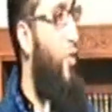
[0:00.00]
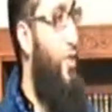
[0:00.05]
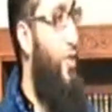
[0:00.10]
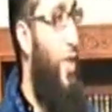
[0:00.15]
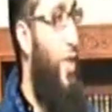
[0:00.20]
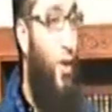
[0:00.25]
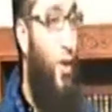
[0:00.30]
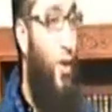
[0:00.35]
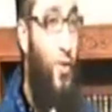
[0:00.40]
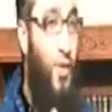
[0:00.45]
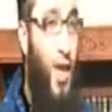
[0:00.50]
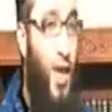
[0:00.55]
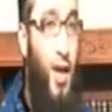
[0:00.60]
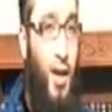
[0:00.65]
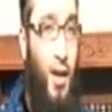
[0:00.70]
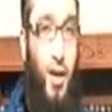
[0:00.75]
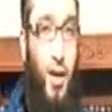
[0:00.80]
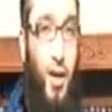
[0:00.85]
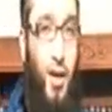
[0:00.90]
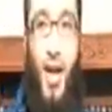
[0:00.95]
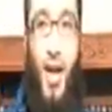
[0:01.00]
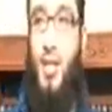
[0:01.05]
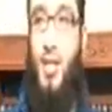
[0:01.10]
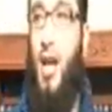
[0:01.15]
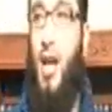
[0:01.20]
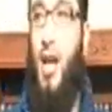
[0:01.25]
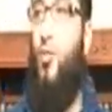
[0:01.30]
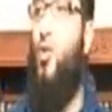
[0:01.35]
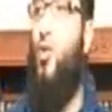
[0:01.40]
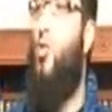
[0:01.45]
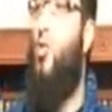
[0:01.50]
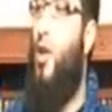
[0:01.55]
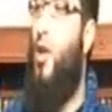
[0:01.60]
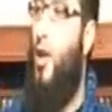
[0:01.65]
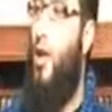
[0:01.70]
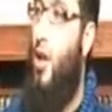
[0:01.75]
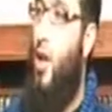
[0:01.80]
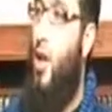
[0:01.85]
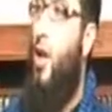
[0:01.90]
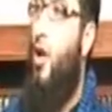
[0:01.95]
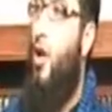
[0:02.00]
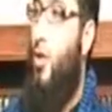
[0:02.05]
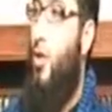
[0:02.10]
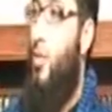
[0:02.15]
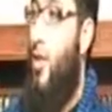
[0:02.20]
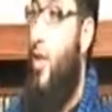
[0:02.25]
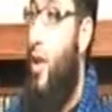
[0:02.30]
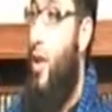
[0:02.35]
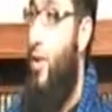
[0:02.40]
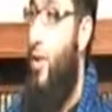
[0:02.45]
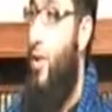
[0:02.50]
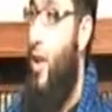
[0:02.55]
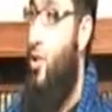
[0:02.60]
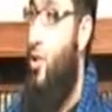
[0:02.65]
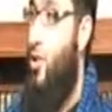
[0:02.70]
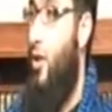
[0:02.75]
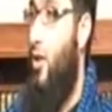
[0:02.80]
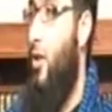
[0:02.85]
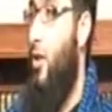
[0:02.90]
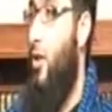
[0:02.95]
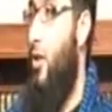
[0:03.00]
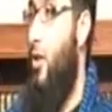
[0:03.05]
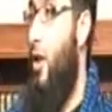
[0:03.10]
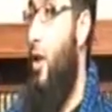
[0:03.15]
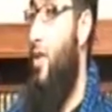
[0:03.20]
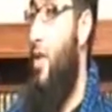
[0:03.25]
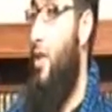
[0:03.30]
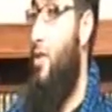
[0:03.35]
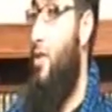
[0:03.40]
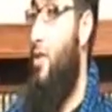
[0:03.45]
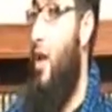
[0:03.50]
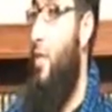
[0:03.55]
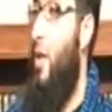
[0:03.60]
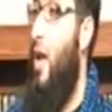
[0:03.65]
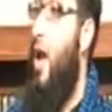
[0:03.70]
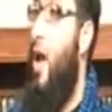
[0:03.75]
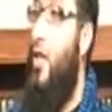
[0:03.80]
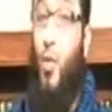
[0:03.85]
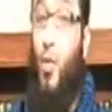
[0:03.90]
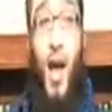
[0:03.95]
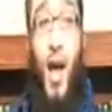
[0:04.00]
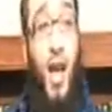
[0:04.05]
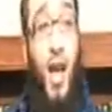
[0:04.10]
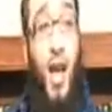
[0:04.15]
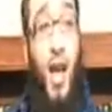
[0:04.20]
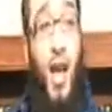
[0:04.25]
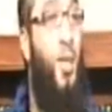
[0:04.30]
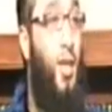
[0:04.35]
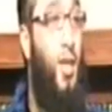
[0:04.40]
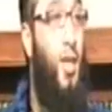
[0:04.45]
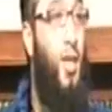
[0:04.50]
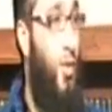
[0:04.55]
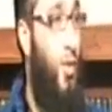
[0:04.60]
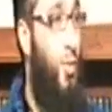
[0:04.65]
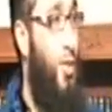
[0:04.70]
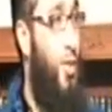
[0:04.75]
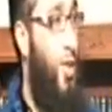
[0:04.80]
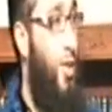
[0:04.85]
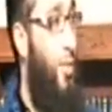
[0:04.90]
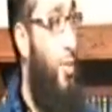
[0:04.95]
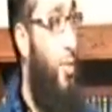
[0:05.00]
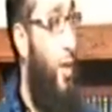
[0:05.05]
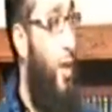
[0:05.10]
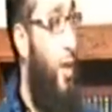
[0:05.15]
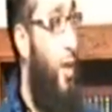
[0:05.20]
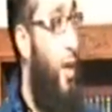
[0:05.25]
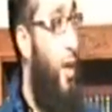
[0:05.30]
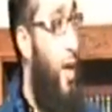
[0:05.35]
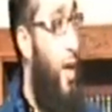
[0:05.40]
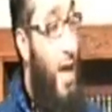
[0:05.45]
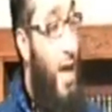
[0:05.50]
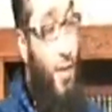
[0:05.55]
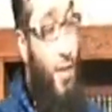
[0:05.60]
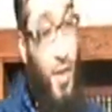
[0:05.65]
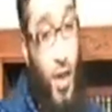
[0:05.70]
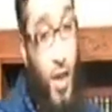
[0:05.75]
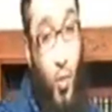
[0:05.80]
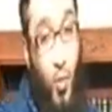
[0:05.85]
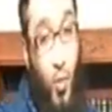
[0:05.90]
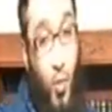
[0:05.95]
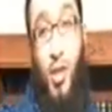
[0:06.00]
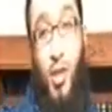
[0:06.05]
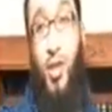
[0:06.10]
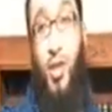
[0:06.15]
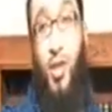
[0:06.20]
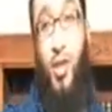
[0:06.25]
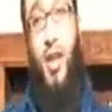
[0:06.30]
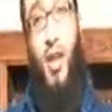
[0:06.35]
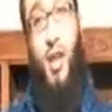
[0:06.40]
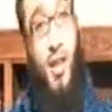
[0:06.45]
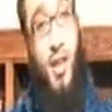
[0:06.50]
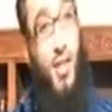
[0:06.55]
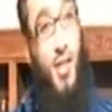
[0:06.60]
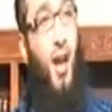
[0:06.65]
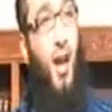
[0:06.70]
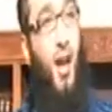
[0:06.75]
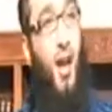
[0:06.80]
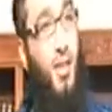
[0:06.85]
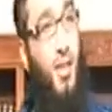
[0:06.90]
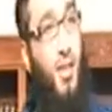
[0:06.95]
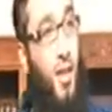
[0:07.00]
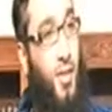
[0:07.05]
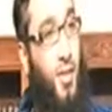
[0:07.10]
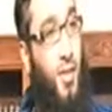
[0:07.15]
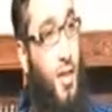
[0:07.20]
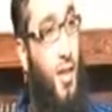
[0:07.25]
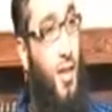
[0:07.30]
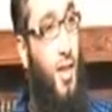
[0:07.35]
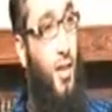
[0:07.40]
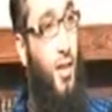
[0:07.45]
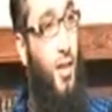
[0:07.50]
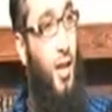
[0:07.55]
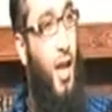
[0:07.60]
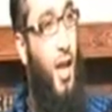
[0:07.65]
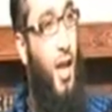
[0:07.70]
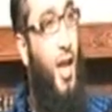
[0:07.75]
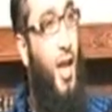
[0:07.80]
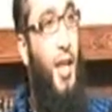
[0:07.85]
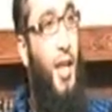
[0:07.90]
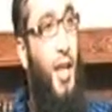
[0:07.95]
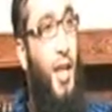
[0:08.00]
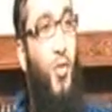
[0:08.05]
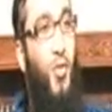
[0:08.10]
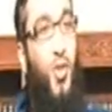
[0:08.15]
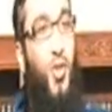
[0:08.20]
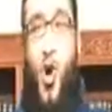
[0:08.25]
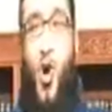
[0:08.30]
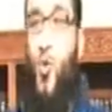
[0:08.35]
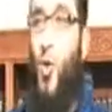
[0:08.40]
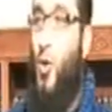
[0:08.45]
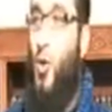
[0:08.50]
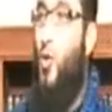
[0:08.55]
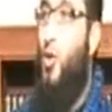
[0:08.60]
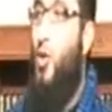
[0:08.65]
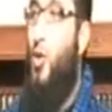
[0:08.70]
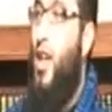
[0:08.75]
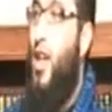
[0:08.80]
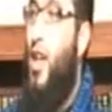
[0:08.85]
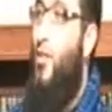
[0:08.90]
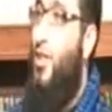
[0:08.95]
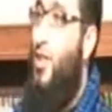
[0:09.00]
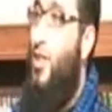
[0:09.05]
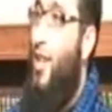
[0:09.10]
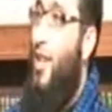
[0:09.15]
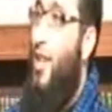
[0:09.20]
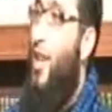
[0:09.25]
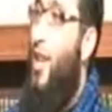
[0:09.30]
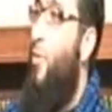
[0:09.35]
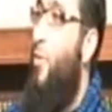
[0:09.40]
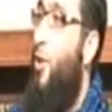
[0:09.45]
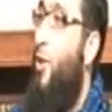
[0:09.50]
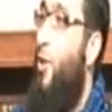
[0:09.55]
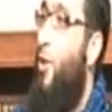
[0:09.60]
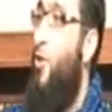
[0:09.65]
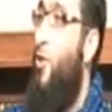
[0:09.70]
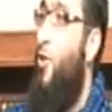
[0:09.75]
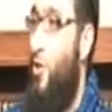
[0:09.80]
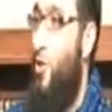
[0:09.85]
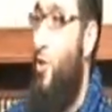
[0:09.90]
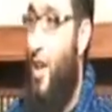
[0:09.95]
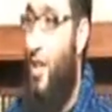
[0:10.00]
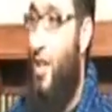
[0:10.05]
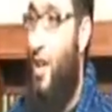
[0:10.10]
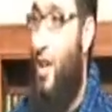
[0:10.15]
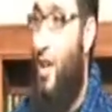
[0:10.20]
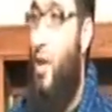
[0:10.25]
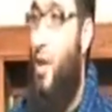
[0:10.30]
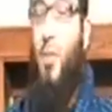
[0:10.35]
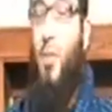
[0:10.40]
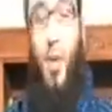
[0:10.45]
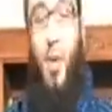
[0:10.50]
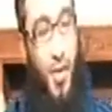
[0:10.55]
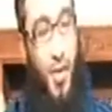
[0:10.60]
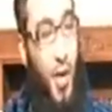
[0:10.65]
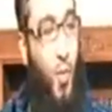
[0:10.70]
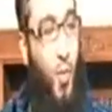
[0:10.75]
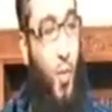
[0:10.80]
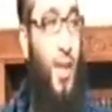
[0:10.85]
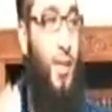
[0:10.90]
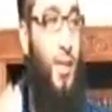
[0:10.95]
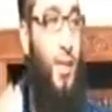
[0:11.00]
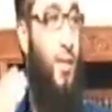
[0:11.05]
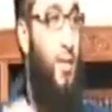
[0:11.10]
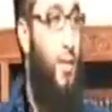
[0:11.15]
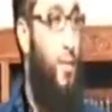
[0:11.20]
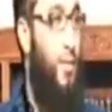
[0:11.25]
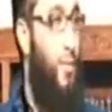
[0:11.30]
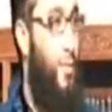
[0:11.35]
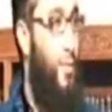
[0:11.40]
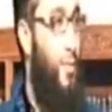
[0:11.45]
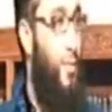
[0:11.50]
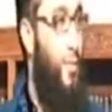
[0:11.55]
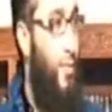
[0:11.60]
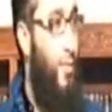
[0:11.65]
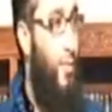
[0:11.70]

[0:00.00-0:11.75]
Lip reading: the mufti of that time, which were on the madhab al-Ash'ari at that time, and they were enemies of Ibn Taymiyyah. They went to see this Qazan, this leader. Now no one would even dare come closer to that army, but they went.